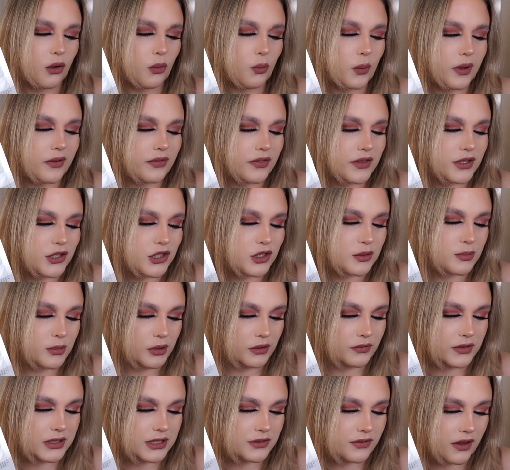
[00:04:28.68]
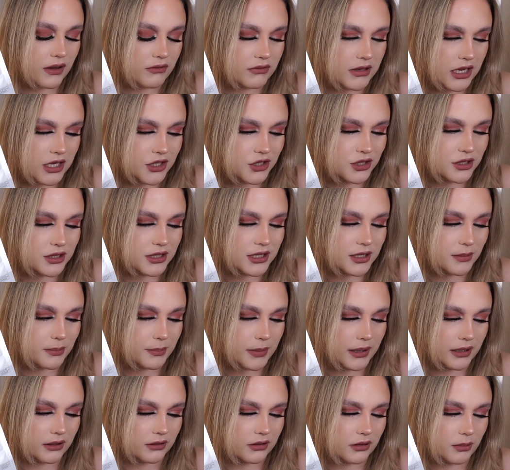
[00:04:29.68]
with the smoothest foundation to
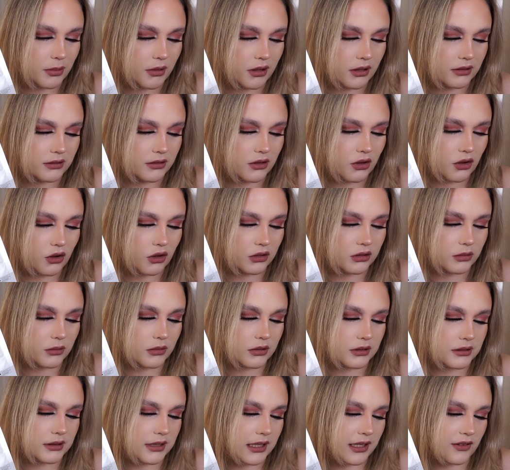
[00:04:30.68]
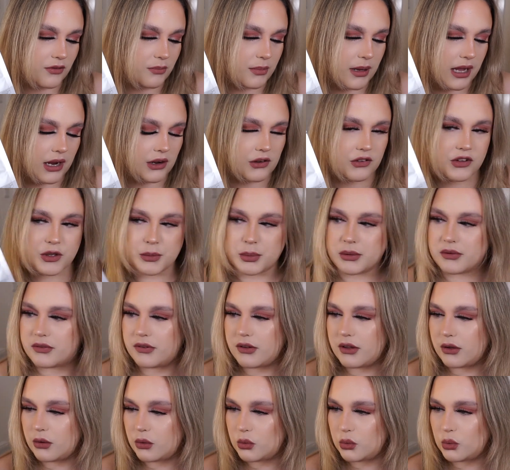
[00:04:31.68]
build upon, or leave bare if you
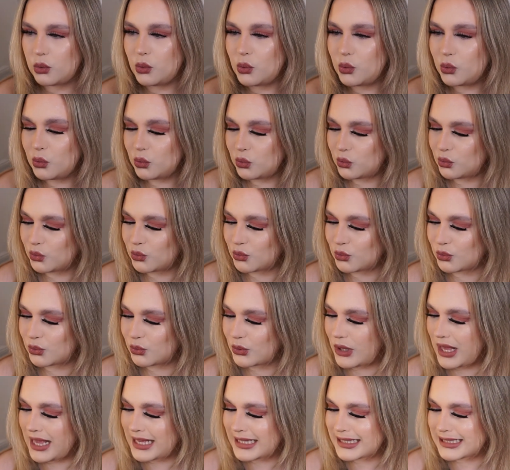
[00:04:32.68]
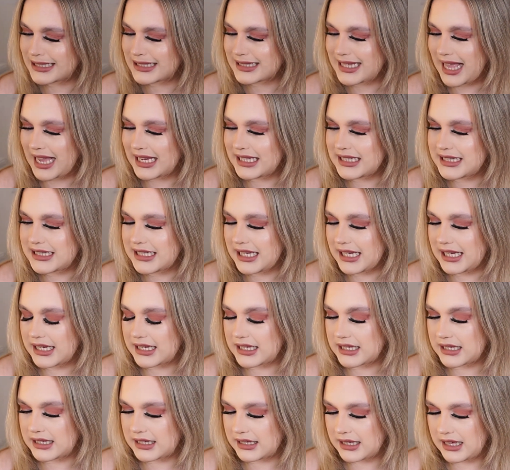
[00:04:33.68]
prefer. Ooh,
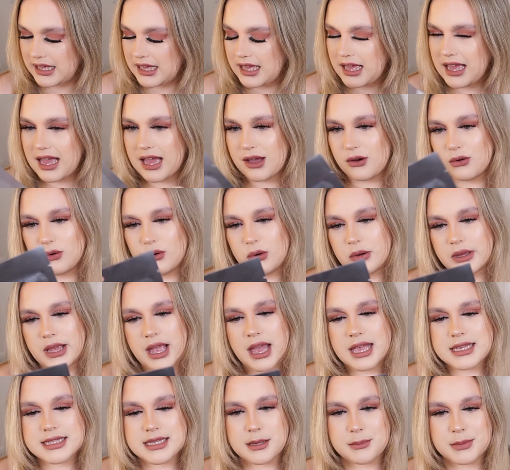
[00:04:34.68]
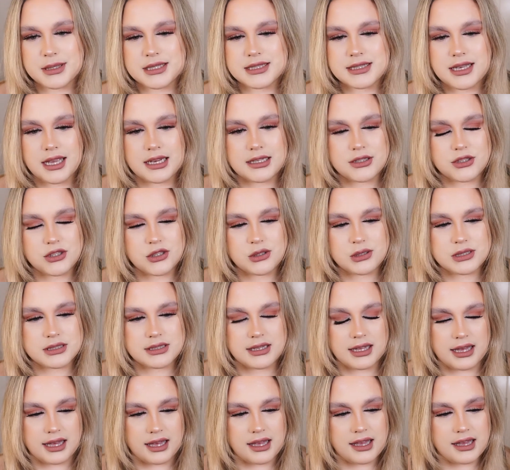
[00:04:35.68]
exciting. Oh yes, I'm excited to use
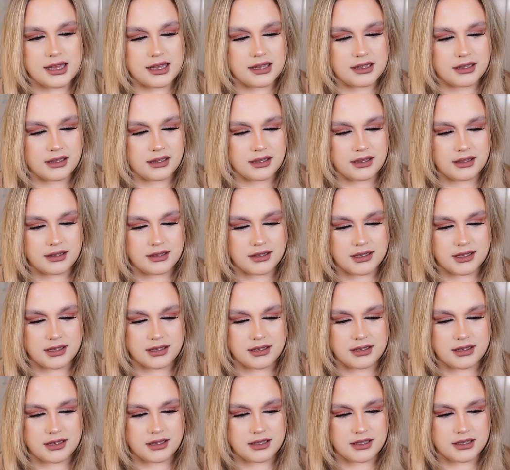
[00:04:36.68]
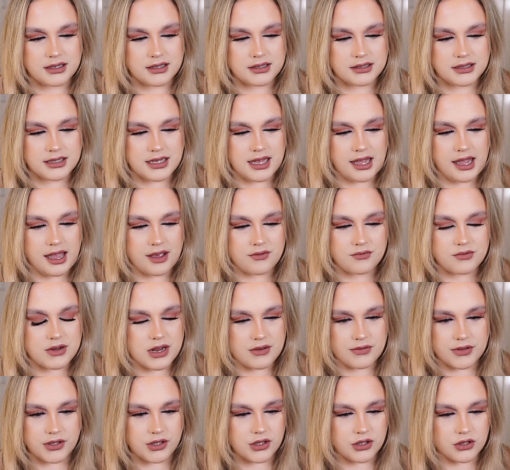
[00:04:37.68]
that. Yeah, I've
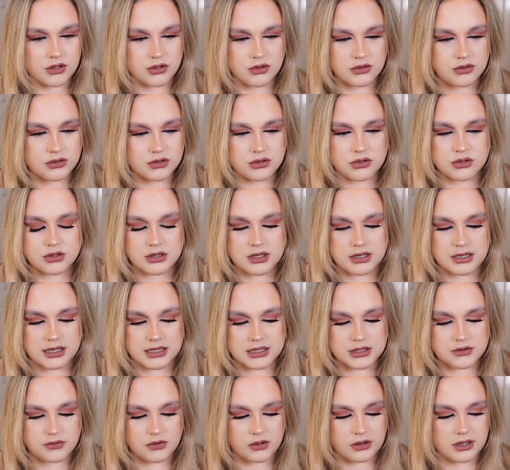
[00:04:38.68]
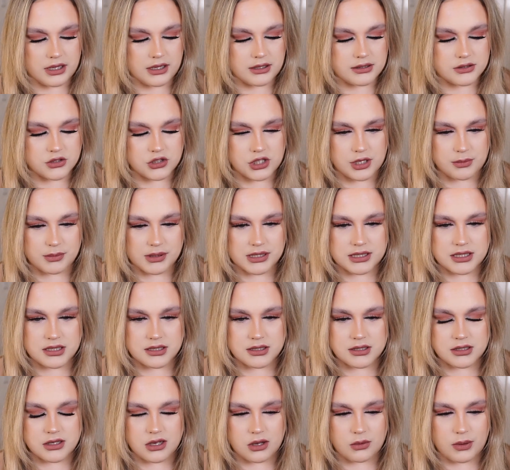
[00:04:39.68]
never used an exfoliating sheet
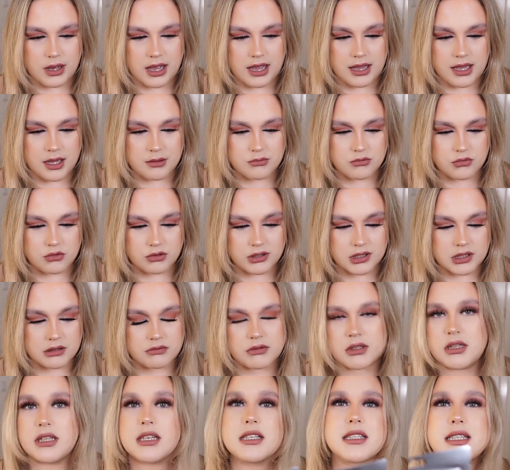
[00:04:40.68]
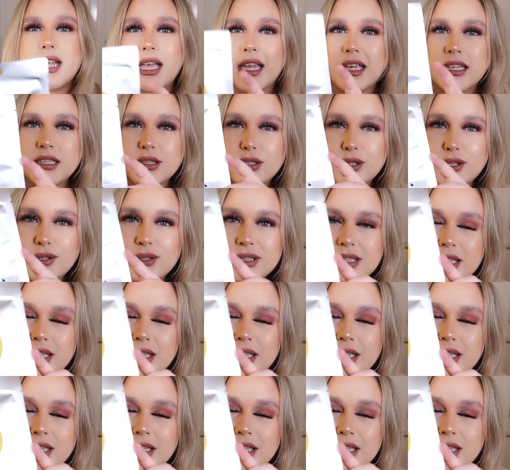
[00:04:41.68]
mask, so I am really excited to use